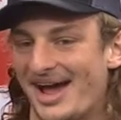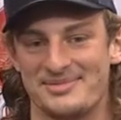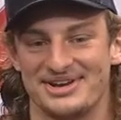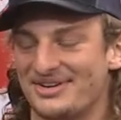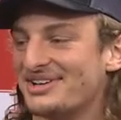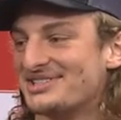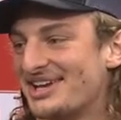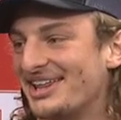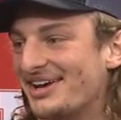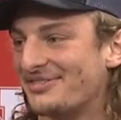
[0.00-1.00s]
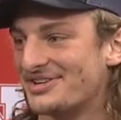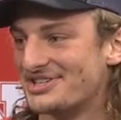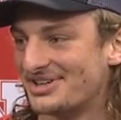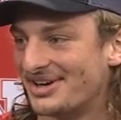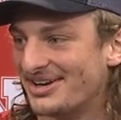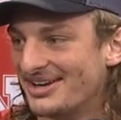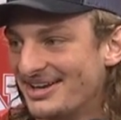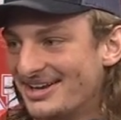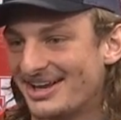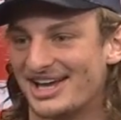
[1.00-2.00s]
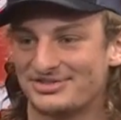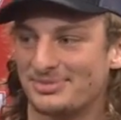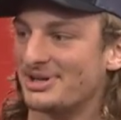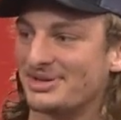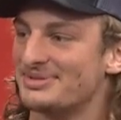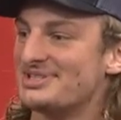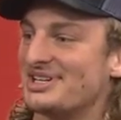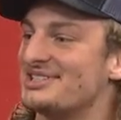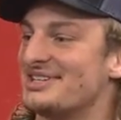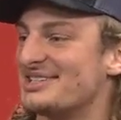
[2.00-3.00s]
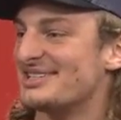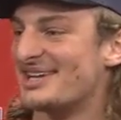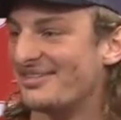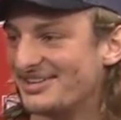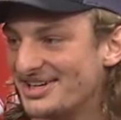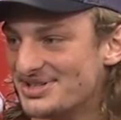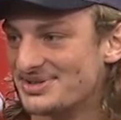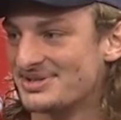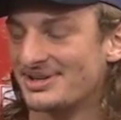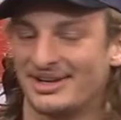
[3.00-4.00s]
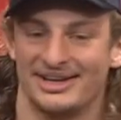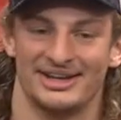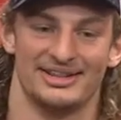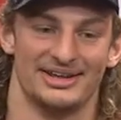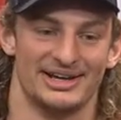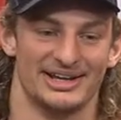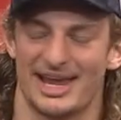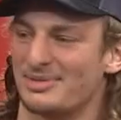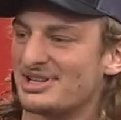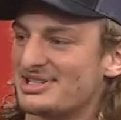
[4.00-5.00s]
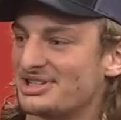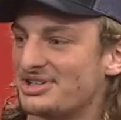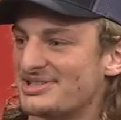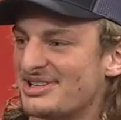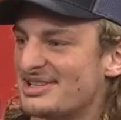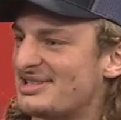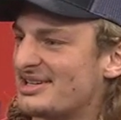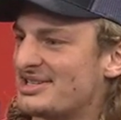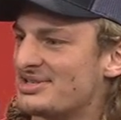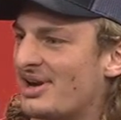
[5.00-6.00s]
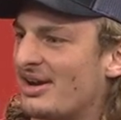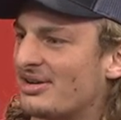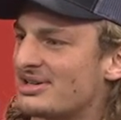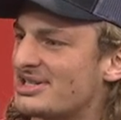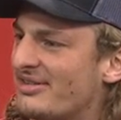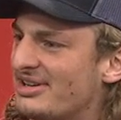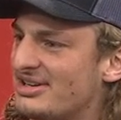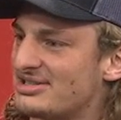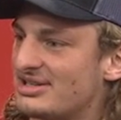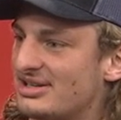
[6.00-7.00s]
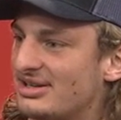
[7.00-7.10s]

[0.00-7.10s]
I mean, you could say that for sure. Guys from the 60s and 70s, the game of the century is in the 60s, right, or 70s?